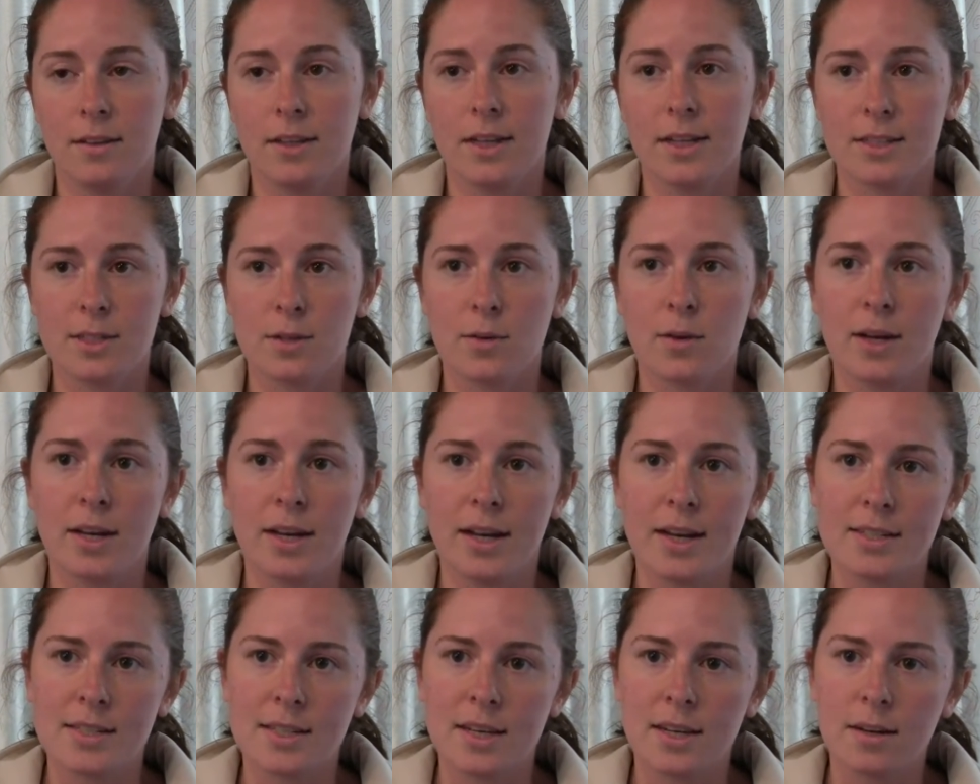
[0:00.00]
that's quite
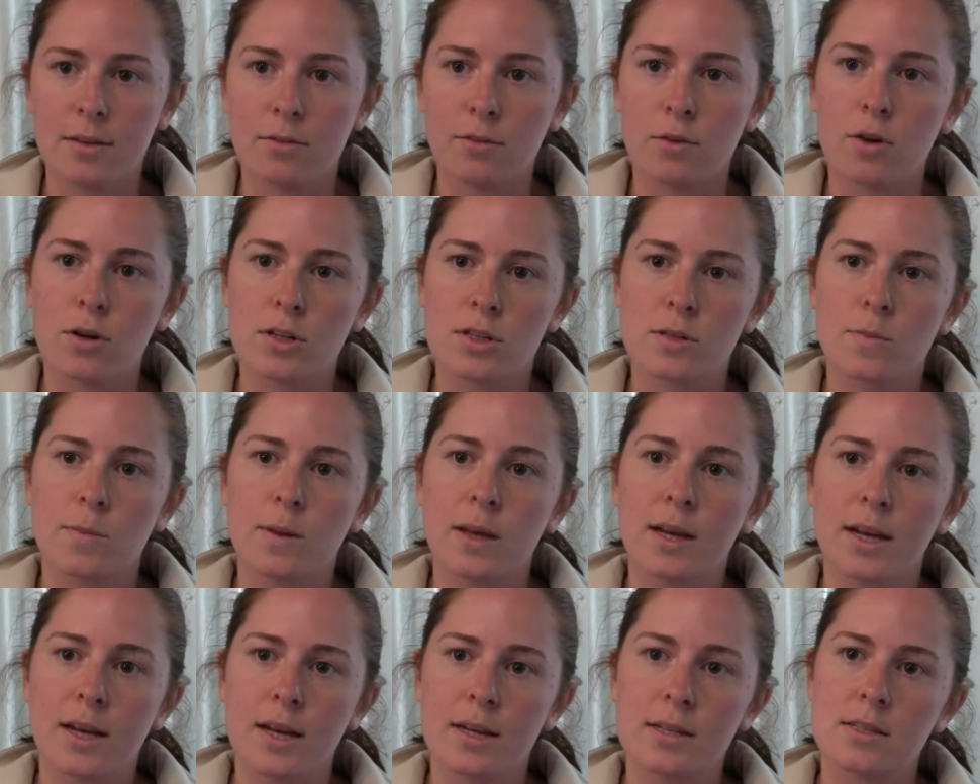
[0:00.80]
nice. And of course,
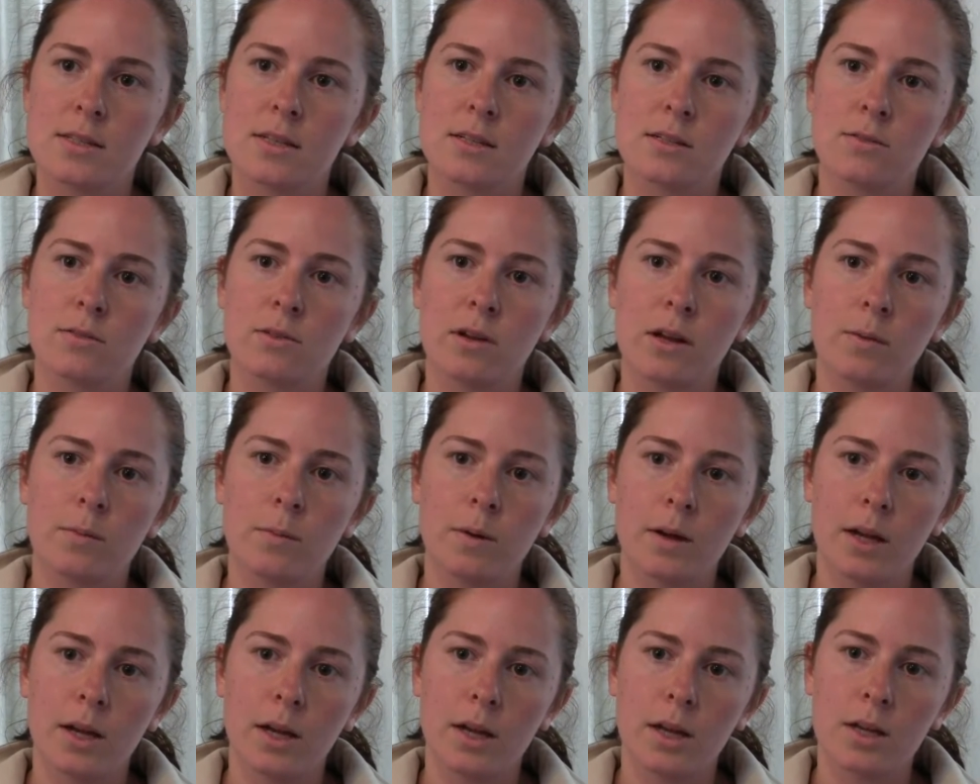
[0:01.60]
because it's run
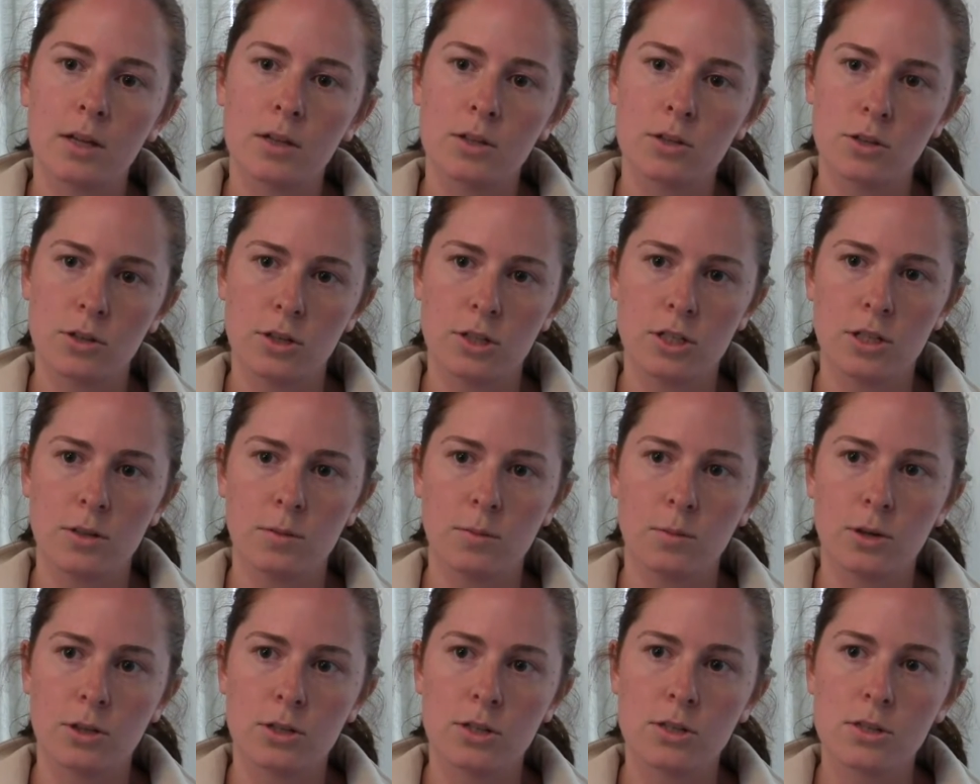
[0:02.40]
by Sri
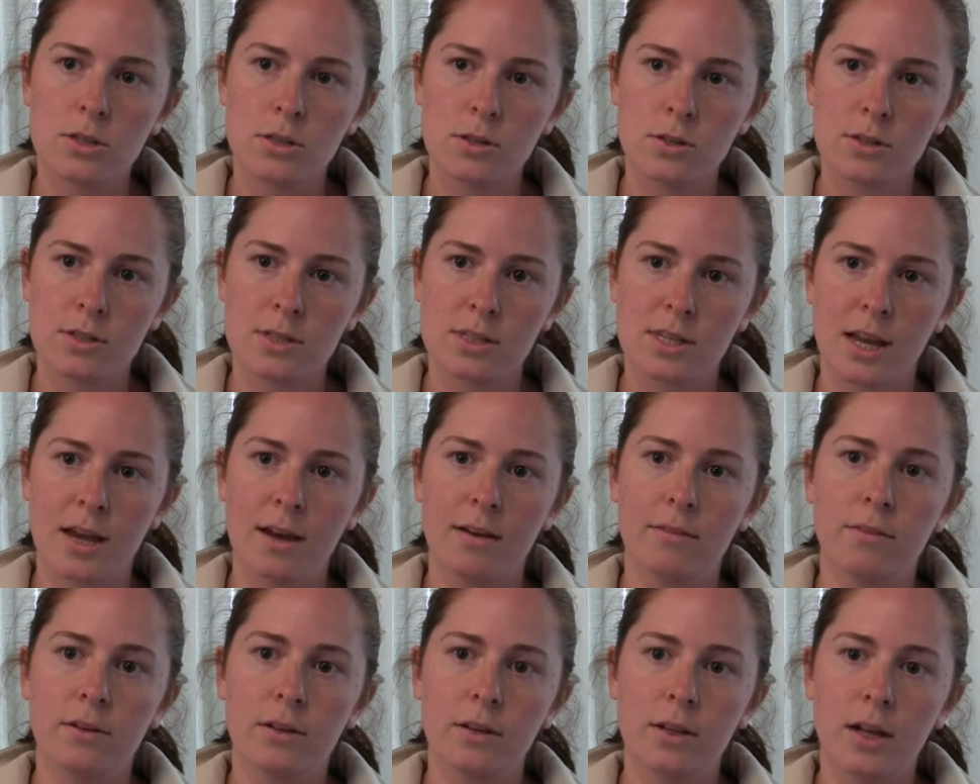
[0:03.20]
Chinmoy students, I
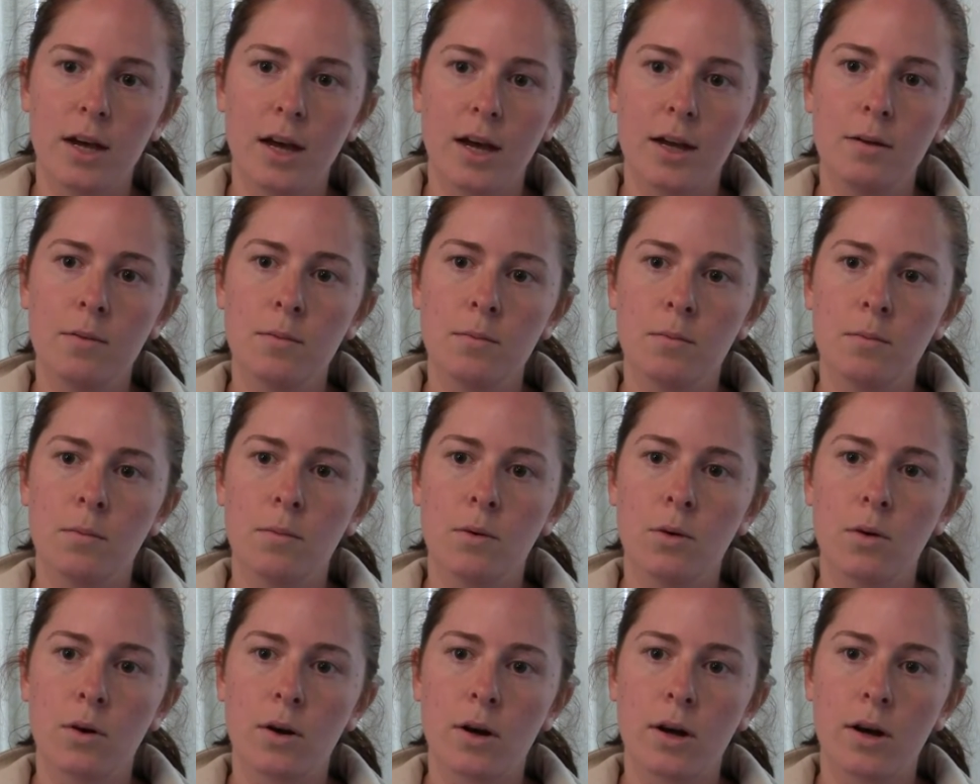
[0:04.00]
have a lot
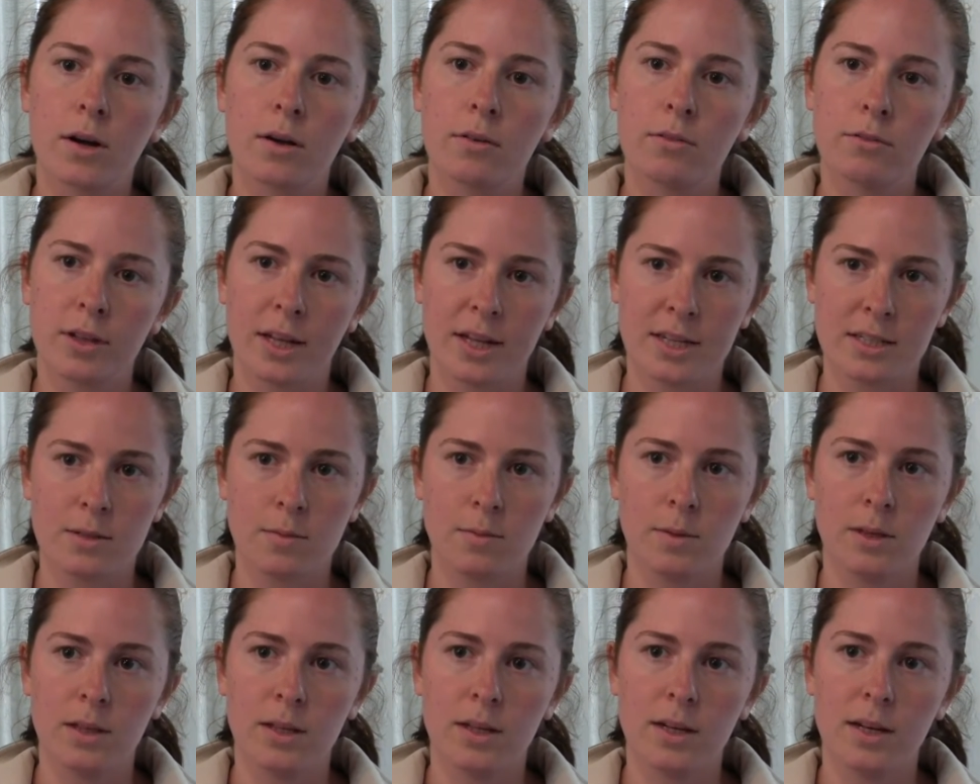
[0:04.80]
more
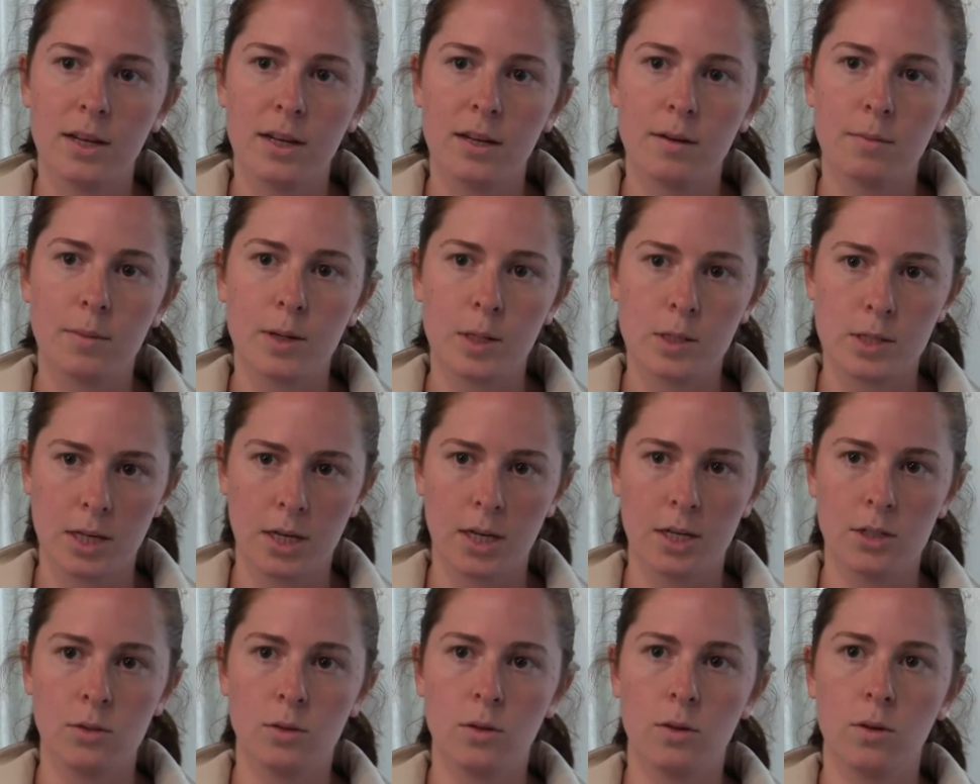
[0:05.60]
flexibility in my
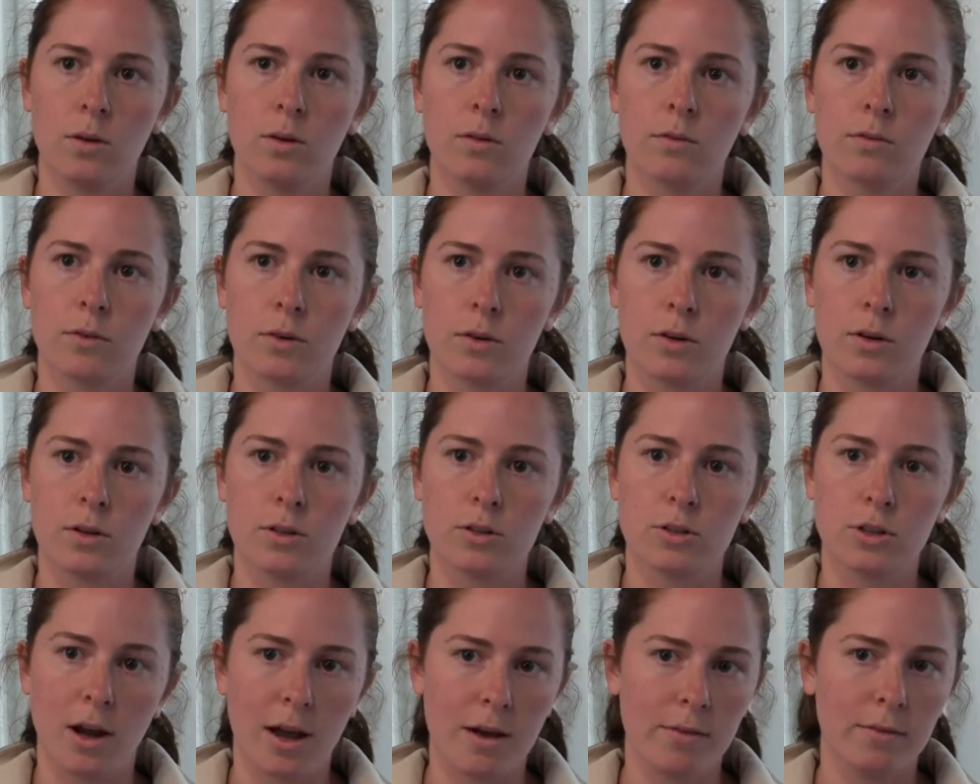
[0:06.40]
schedule
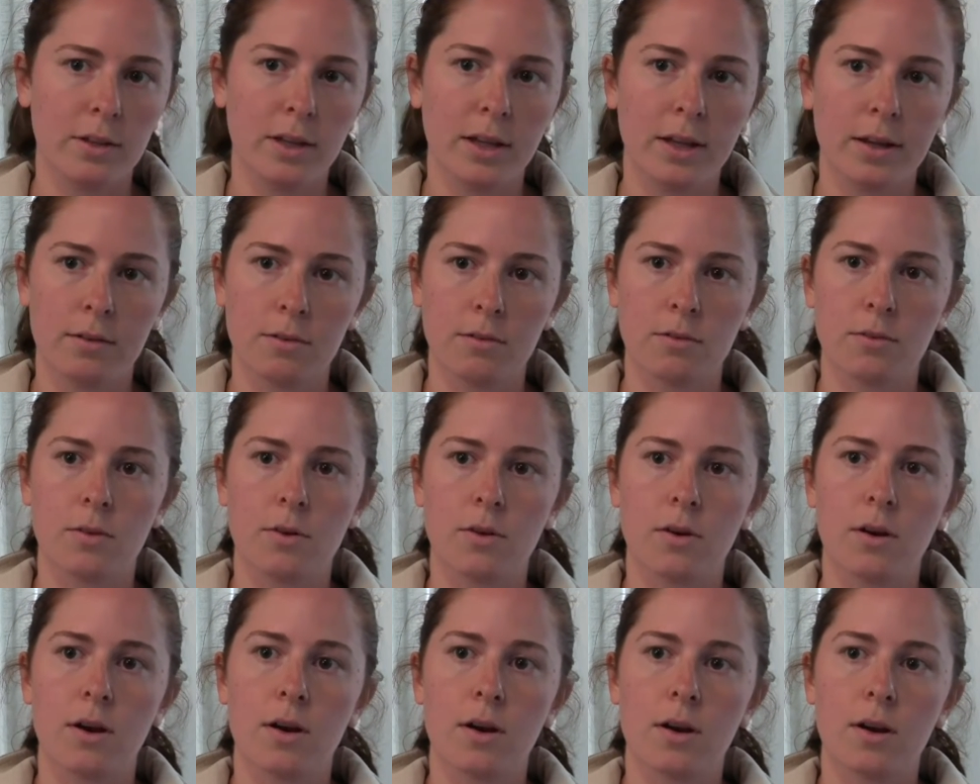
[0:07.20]
for traveling
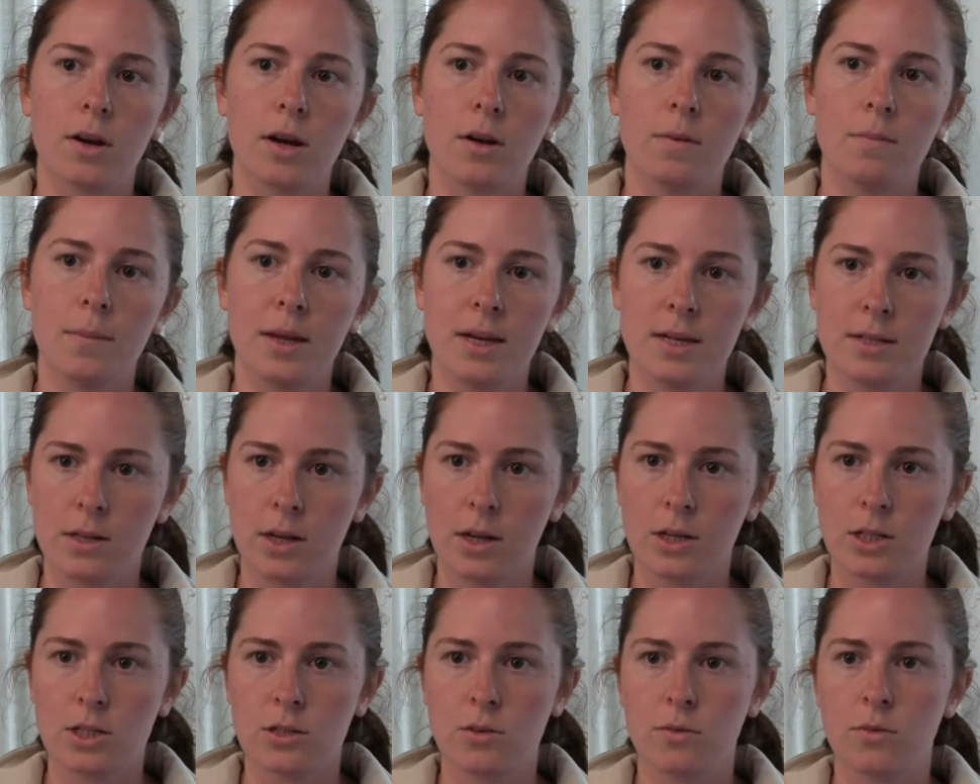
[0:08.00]
for our
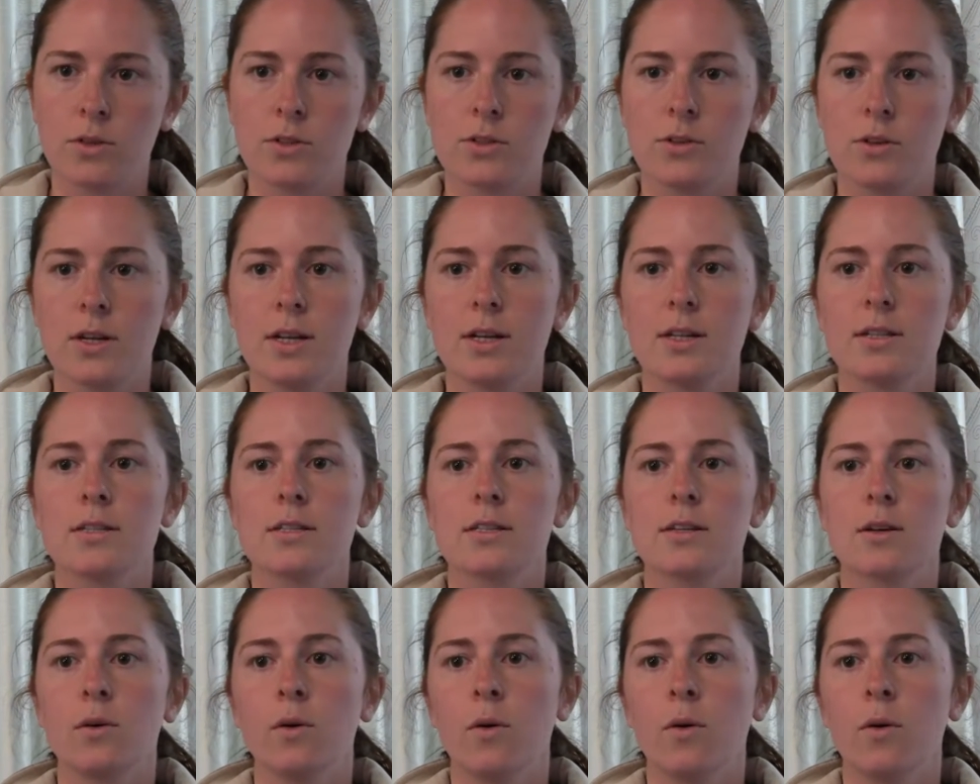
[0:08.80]
meditation retreats,